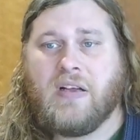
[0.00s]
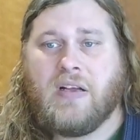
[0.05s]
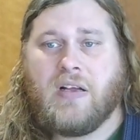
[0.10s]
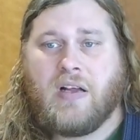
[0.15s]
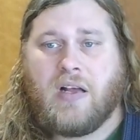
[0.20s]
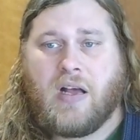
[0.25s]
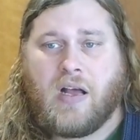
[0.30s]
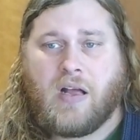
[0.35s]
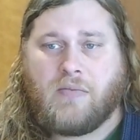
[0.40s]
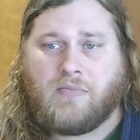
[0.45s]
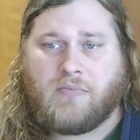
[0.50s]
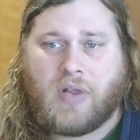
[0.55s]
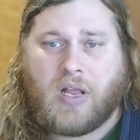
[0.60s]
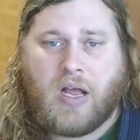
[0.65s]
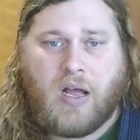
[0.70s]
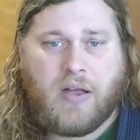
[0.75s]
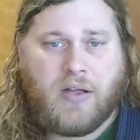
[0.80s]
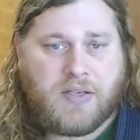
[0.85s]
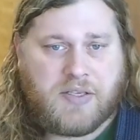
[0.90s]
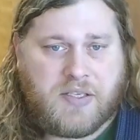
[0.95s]

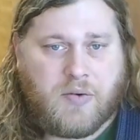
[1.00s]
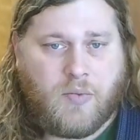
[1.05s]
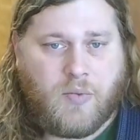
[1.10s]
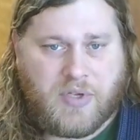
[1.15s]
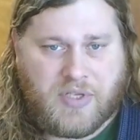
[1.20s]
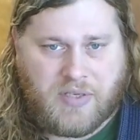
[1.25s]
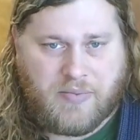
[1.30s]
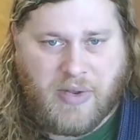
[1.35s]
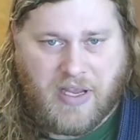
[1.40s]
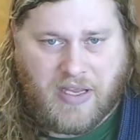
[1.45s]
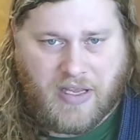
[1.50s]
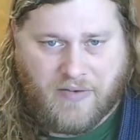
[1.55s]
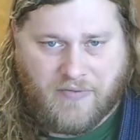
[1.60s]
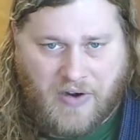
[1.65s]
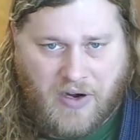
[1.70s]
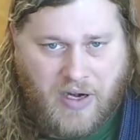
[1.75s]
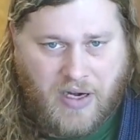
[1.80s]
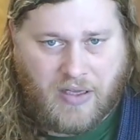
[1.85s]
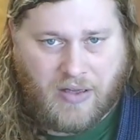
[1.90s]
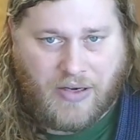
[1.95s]
I also want to make it
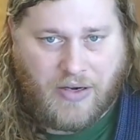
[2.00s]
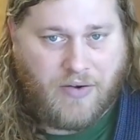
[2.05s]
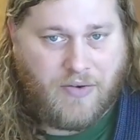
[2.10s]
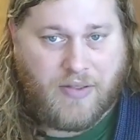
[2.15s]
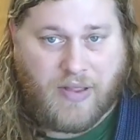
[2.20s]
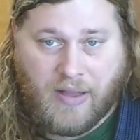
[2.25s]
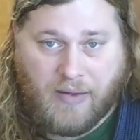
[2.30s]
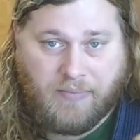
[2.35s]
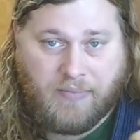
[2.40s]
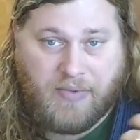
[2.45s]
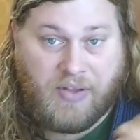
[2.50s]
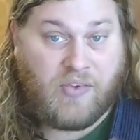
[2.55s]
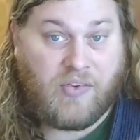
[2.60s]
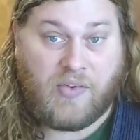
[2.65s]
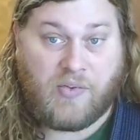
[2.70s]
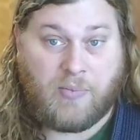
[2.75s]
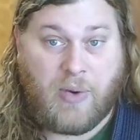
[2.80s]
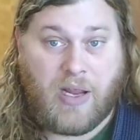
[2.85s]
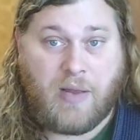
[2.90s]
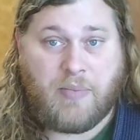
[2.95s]
very clear that this
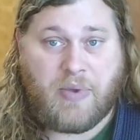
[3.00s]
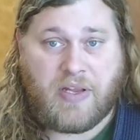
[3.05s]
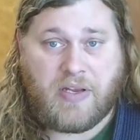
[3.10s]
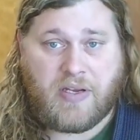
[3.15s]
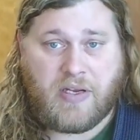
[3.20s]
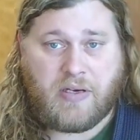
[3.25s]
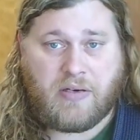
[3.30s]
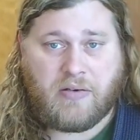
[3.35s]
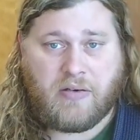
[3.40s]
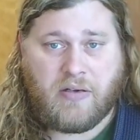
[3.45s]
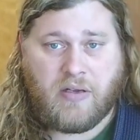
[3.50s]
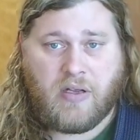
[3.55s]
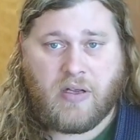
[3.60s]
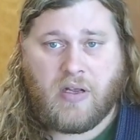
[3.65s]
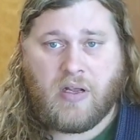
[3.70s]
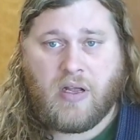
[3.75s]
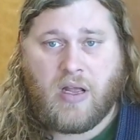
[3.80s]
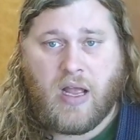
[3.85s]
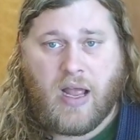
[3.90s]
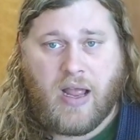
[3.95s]
is my opinion,
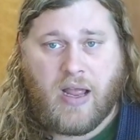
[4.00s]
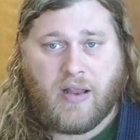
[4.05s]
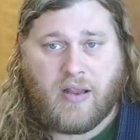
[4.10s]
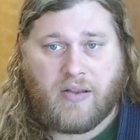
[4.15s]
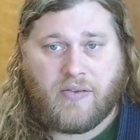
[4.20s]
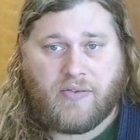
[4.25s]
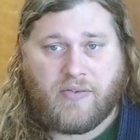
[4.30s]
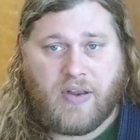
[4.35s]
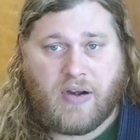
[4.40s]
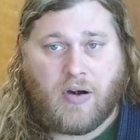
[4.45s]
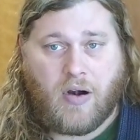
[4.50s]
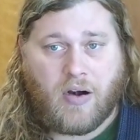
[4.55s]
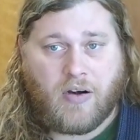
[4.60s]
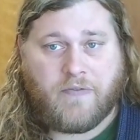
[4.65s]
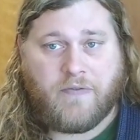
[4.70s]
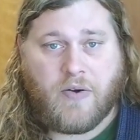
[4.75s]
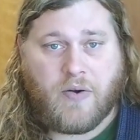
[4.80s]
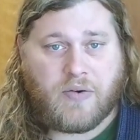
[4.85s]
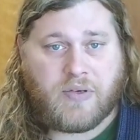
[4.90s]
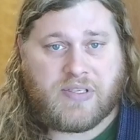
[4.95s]
and there are
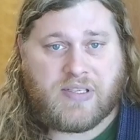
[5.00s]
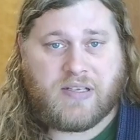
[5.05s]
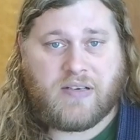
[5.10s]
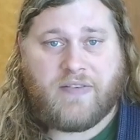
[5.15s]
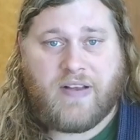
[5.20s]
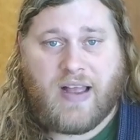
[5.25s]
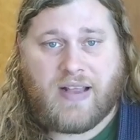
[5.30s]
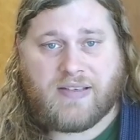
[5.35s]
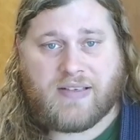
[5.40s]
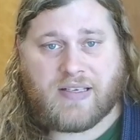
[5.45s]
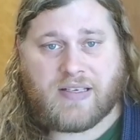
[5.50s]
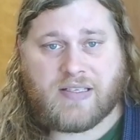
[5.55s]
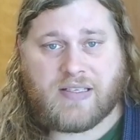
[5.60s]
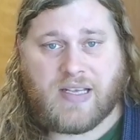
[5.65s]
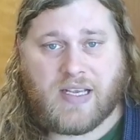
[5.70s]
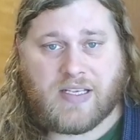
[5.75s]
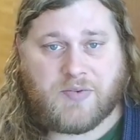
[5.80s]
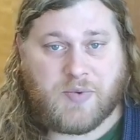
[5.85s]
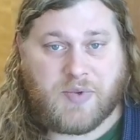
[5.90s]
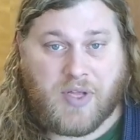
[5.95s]
folks that have had
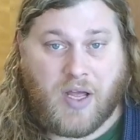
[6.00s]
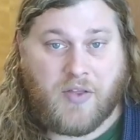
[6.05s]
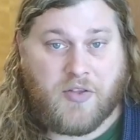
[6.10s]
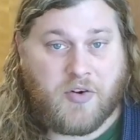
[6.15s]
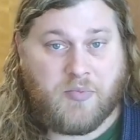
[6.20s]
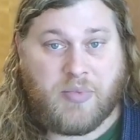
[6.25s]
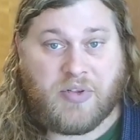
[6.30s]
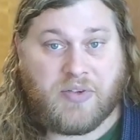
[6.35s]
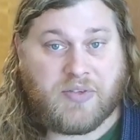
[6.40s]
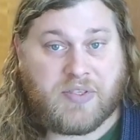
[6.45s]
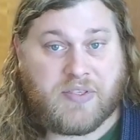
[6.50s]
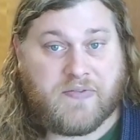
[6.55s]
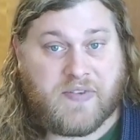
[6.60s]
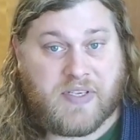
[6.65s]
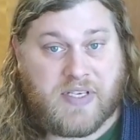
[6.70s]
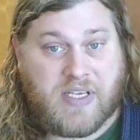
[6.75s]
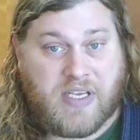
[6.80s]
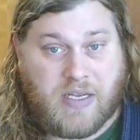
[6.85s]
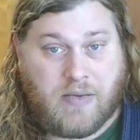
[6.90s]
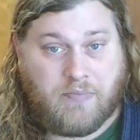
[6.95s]
success with other builds of the
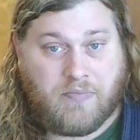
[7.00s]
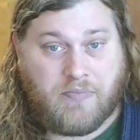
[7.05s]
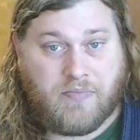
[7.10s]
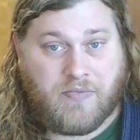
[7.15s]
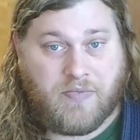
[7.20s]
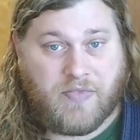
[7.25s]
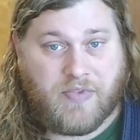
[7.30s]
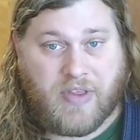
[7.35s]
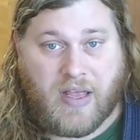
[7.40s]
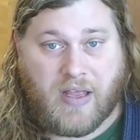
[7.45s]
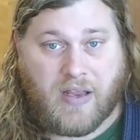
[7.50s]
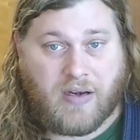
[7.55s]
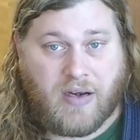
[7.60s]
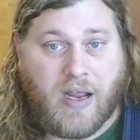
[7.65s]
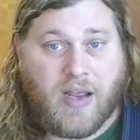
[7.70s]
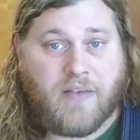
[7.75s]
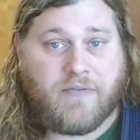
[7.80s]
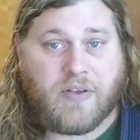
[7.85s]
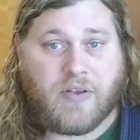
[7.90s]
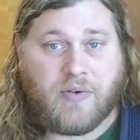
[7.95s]
team than
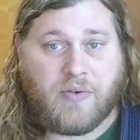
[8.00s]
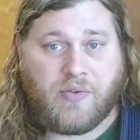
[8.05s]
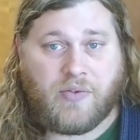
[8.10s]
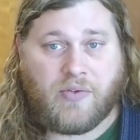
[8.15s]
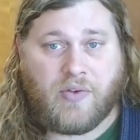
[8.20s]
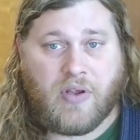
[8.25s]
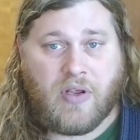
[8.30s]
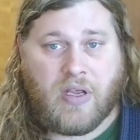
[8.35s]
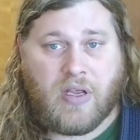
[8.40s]
I've used.